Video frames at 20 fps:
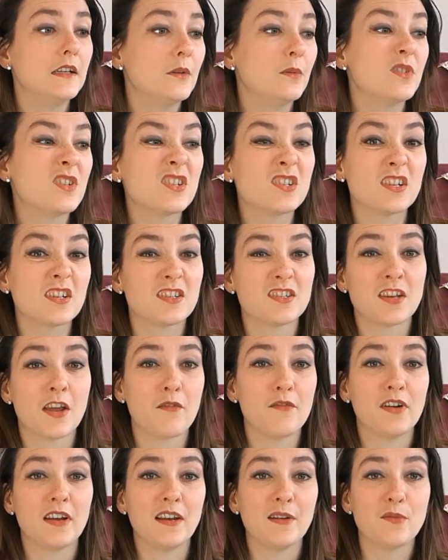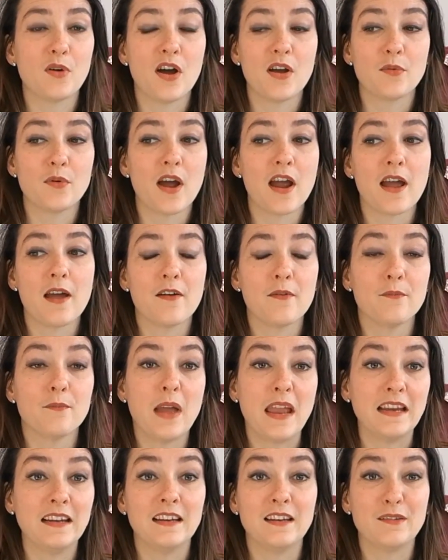which is just generally what I wear
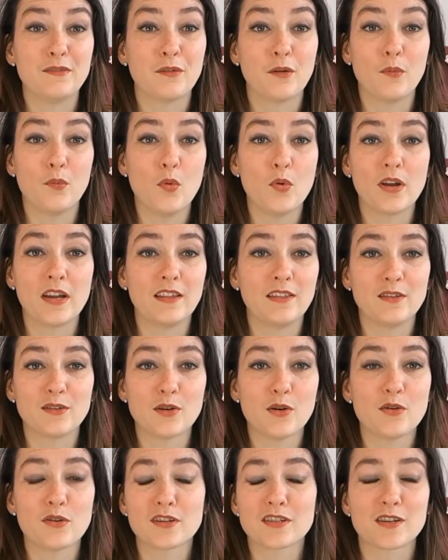mainly for walking the dog.